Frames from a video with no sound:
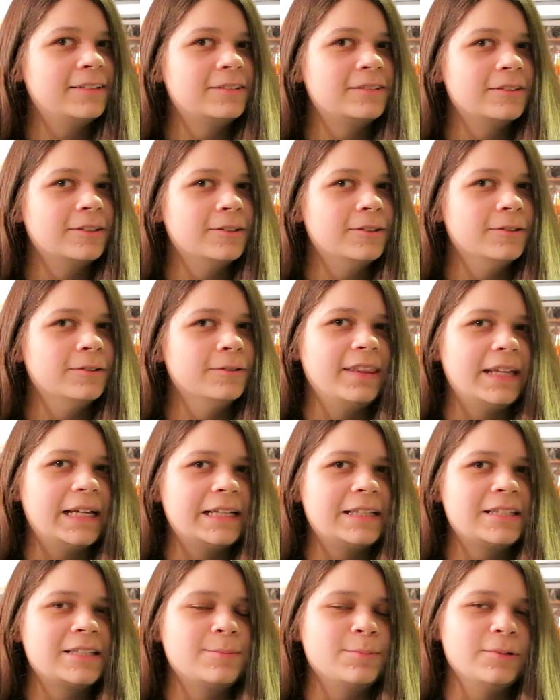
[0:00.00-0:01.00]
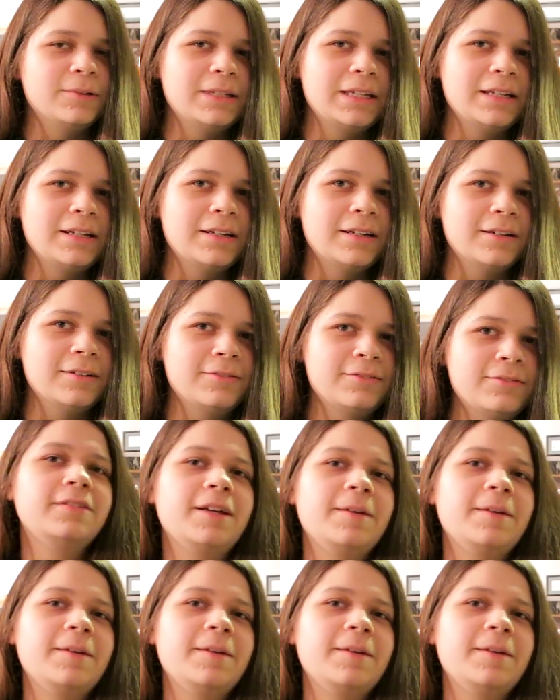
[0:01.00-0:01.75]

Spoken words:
so that's spooky enough.